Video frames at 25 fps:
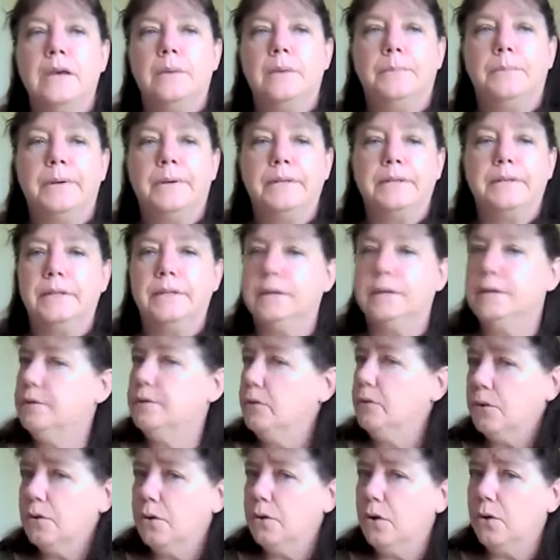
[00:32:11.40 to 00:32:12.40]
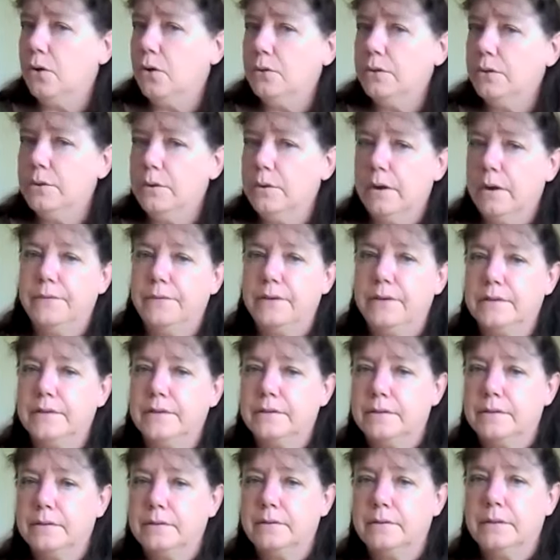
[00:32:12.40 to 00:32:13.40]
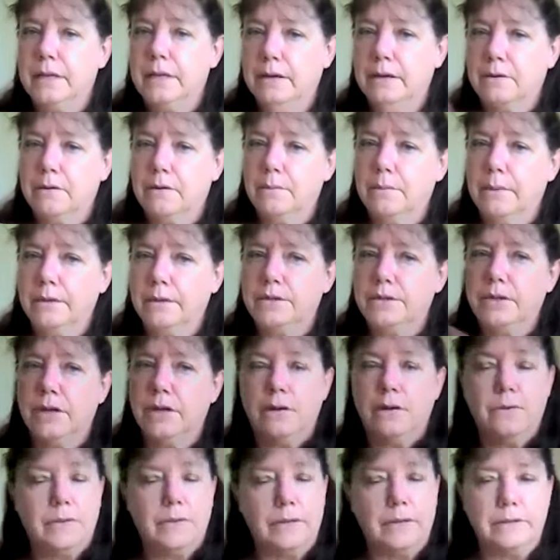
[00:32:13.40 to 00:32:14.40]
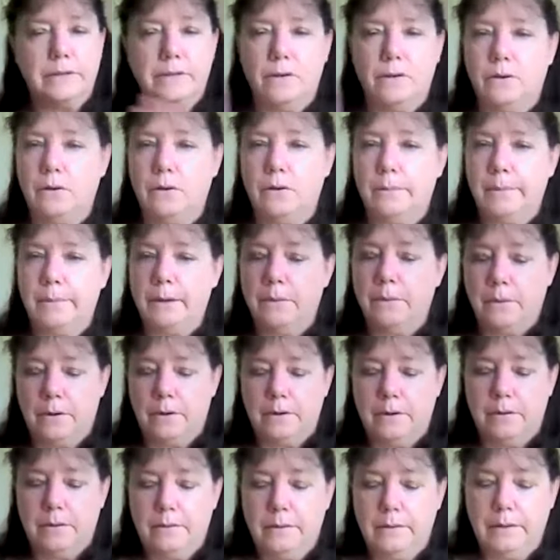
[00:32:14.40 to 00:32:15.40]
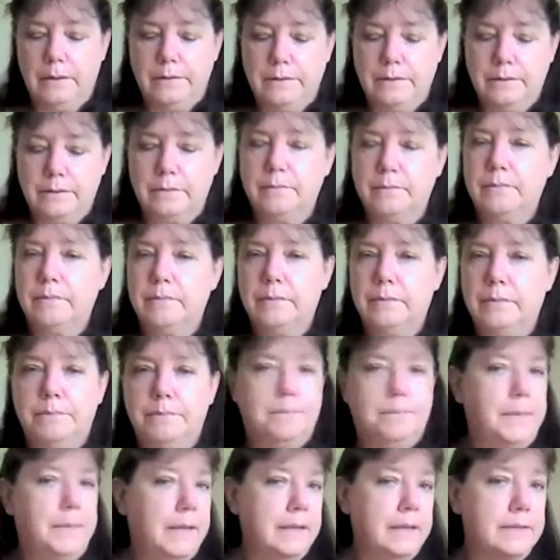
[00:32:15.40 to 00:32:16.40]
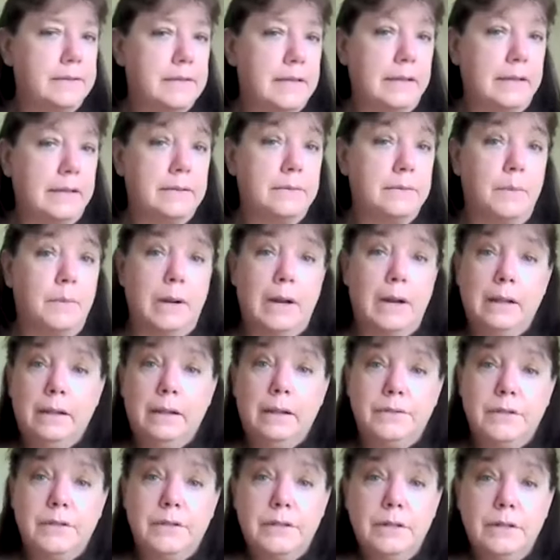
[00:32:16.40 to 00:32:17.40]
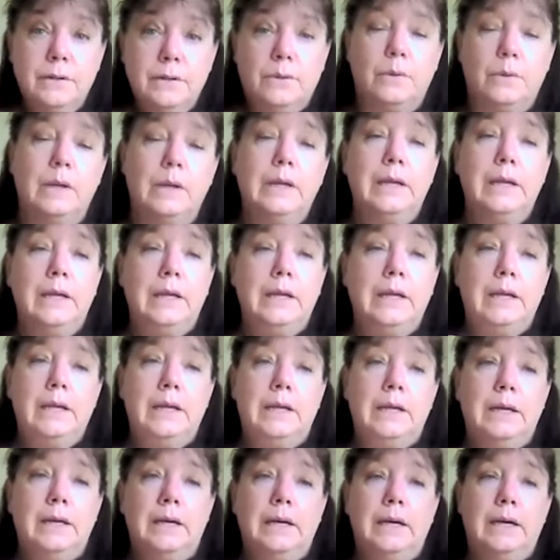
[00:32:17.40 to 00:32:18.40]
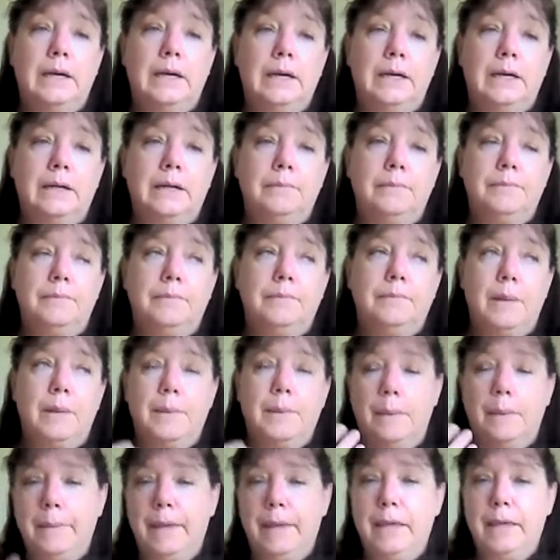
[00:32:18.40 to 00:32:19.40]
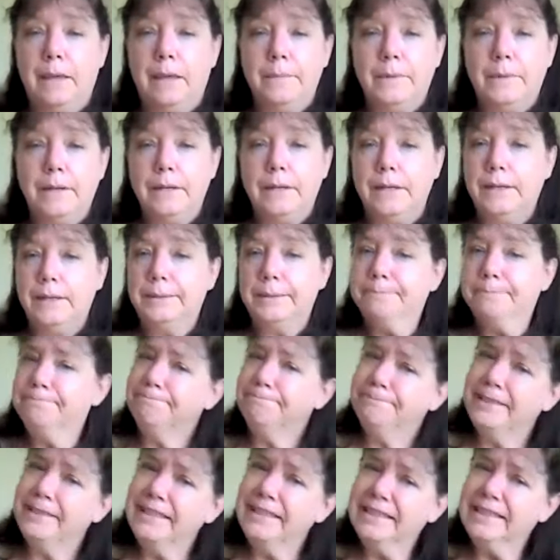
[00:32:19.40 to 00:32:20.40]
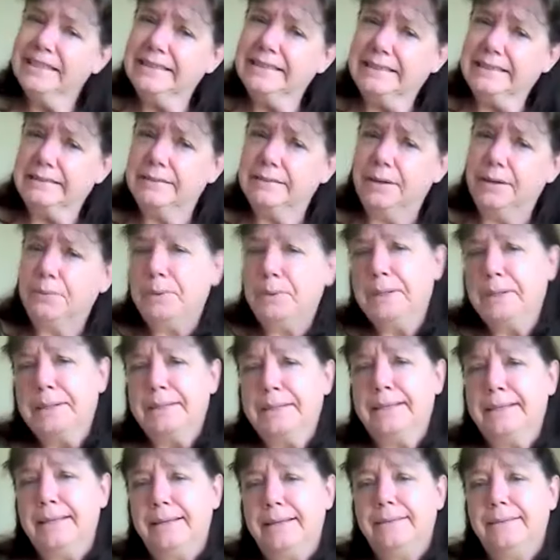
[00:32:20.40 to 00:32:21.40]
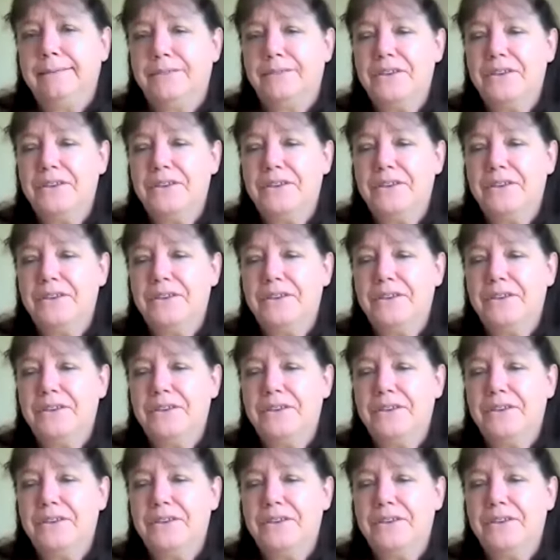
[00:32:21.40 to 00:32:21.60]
But all the graphics that are on my channel, that's all my work. That's because that's what I love to do. Am I making money? Yeah, not really.